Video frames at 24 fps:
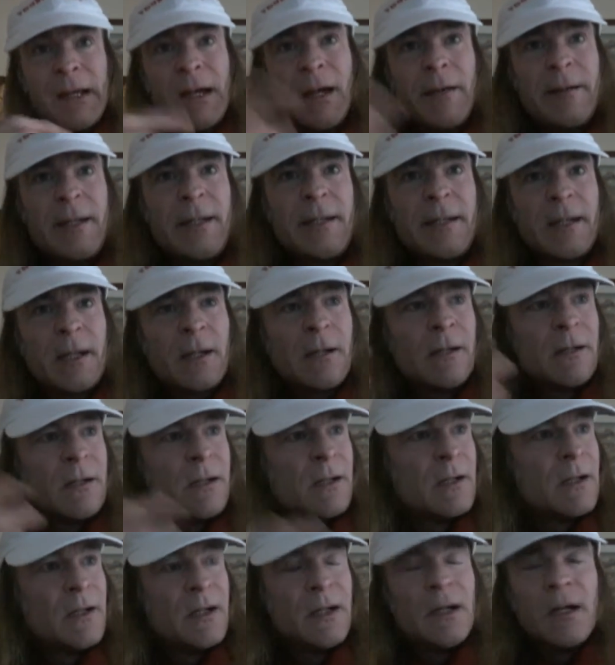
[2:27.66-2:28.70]
I mean,
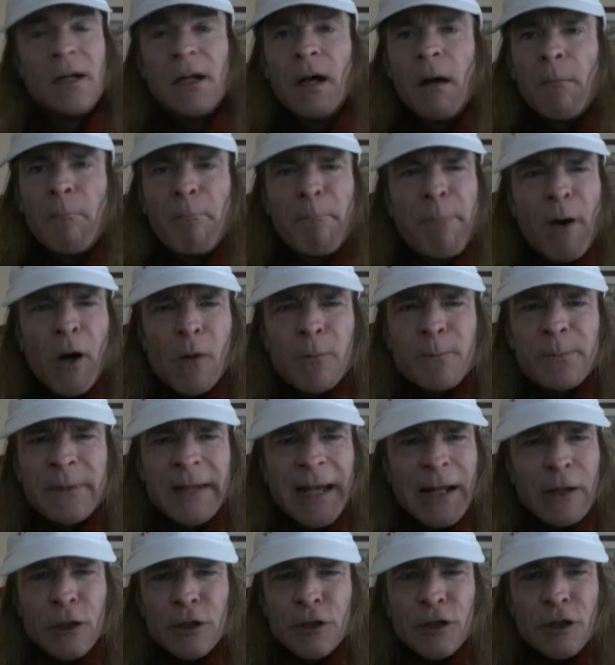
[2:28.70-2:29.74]
Bob
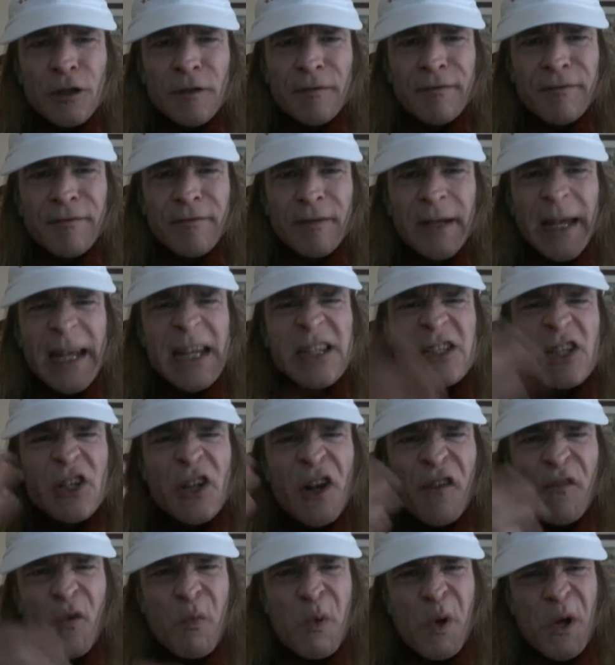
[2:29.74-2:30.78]
Geldof, he's
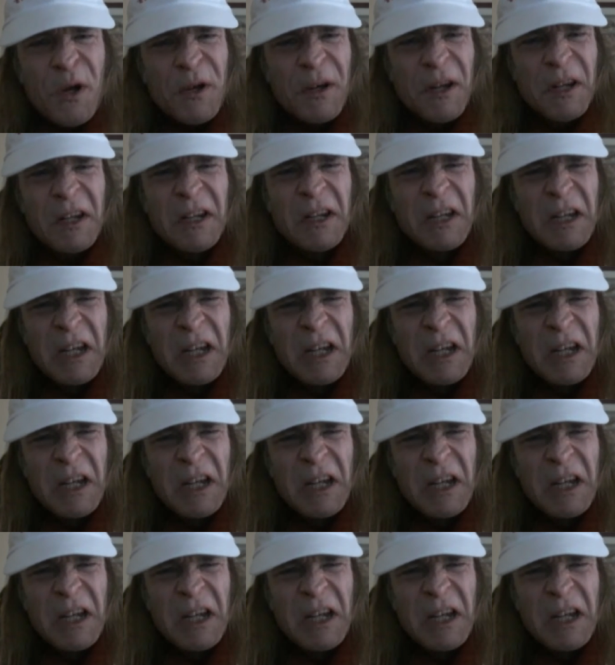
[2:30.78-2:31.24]
another one.